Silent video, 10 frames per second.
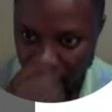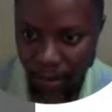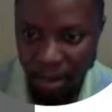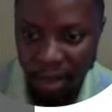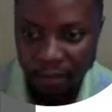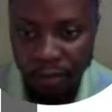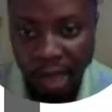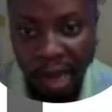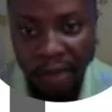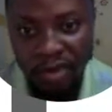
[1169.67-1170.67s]
but
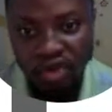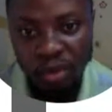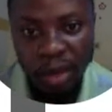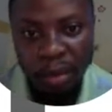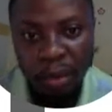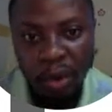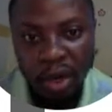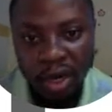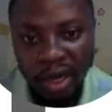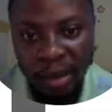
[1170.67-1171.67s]
I've heard so many people
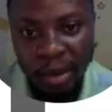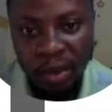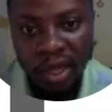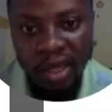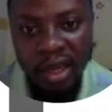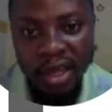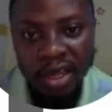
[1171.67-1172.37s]
crying about that.